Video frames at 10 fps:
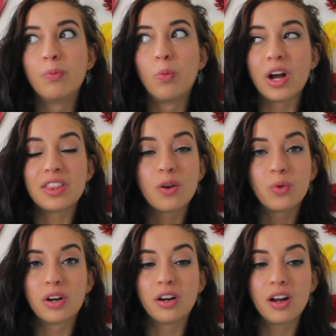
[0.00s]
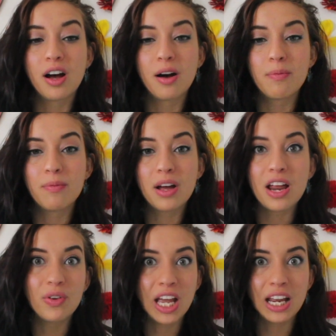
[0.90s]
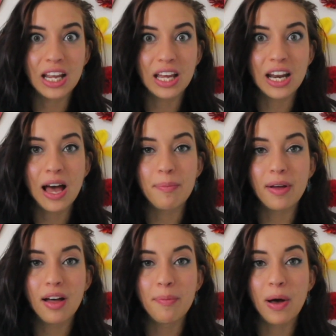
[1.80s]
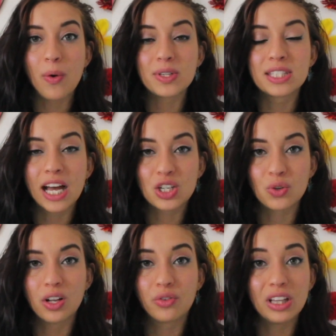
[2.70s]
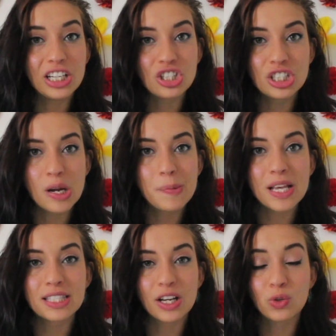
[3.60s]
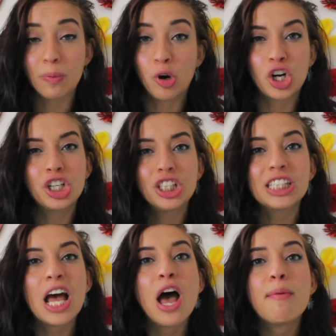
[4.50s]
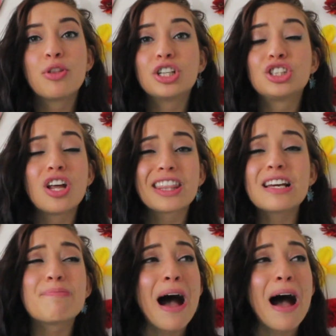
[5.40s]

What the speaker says: way they were educated about sexual relationships and sexual partners, but there's nothing